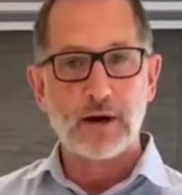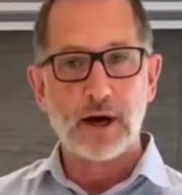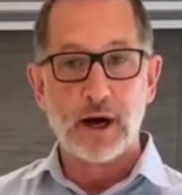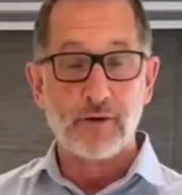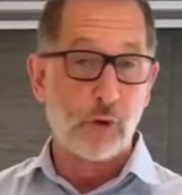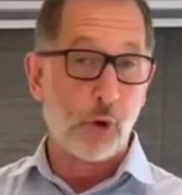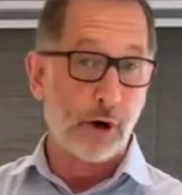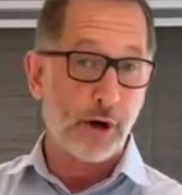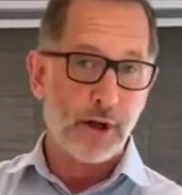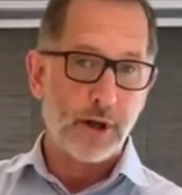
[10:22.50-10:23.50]
for
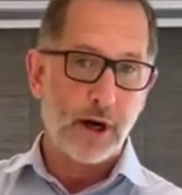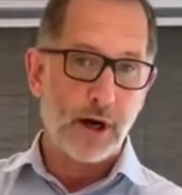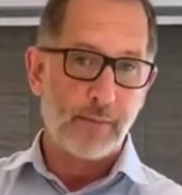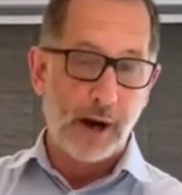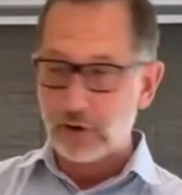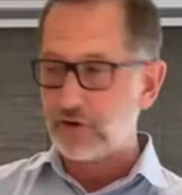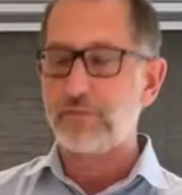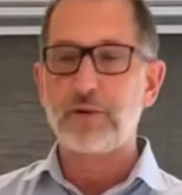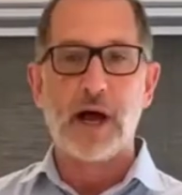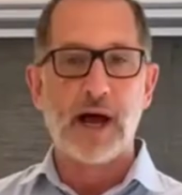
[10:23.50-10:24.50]
power
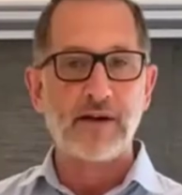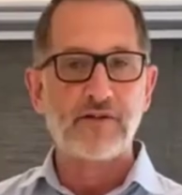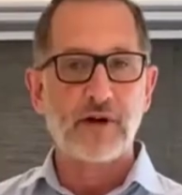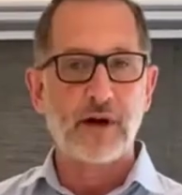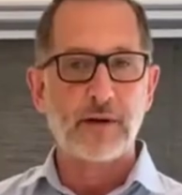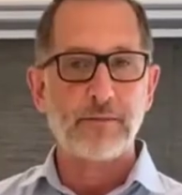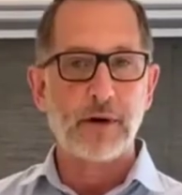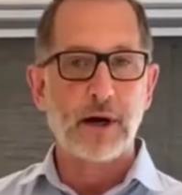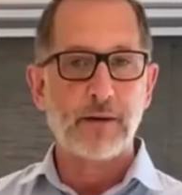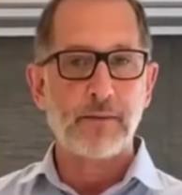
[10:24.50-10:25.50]
supplies,
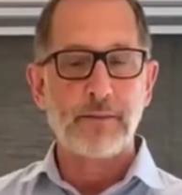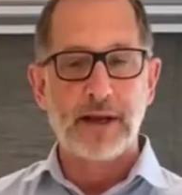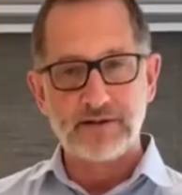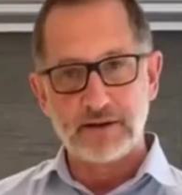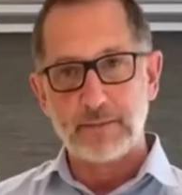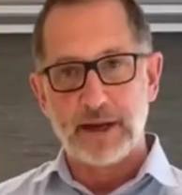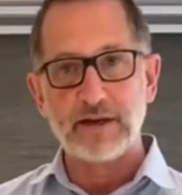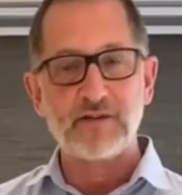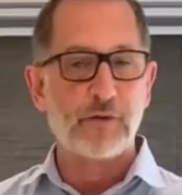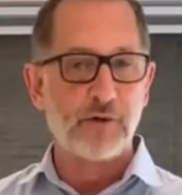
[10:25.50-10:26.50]

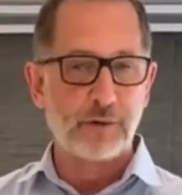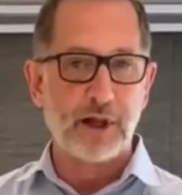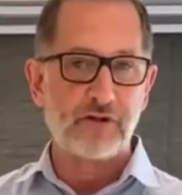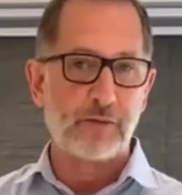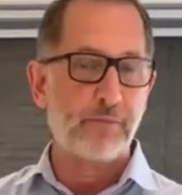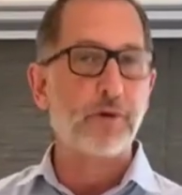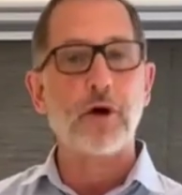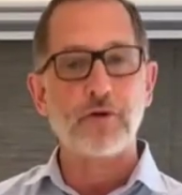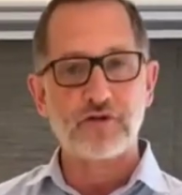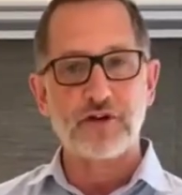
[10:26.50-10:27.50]
maintenance and replacement below
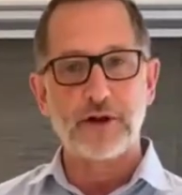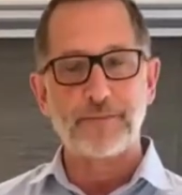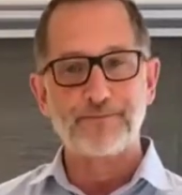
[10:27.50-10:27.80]
the ceiling.